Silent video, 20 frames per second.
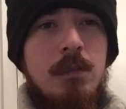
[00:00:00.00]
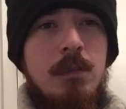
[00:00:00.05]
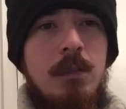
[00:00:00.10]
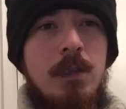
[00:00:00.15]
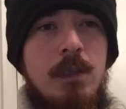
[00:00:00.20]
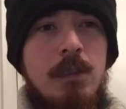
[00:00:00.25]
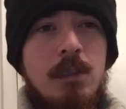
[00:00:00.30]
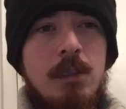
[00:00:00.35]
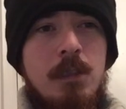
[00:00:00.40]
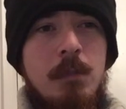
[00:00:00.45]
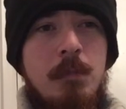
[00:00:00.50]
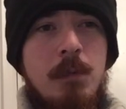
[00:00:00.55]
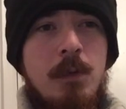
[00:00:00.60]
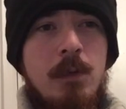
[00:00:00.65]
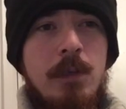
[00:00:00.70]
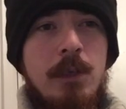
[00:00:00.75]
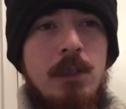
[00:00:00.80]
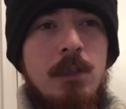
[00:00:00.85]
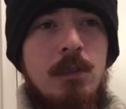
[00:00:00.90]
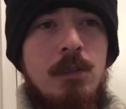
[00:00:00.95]
less
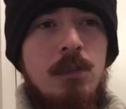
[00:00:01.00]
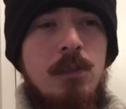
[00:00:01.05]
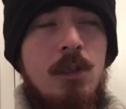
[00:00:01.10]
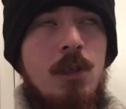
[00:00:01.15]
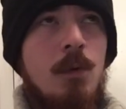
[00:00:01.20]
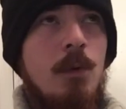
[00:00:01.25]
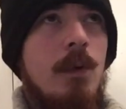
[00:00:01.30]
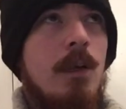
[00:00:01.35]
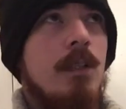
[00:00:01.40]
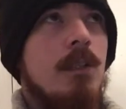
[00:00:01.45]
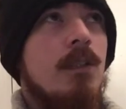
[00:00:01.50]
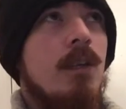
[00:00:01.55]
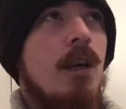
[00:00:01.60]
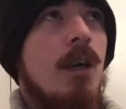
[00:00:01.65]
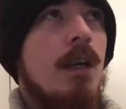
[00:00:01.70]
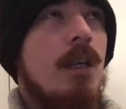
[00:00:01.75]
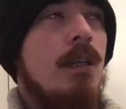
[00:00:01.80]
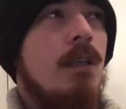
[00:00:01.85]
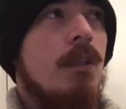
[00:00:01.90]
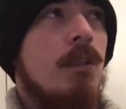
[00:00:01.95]
experienced, so it's
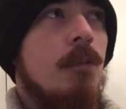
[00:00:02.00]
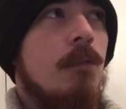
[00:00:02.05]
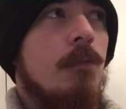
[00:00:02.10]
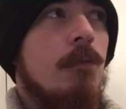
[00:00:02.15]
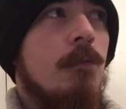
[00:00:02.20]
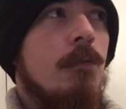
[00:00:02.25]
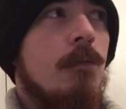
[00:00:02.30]
kind of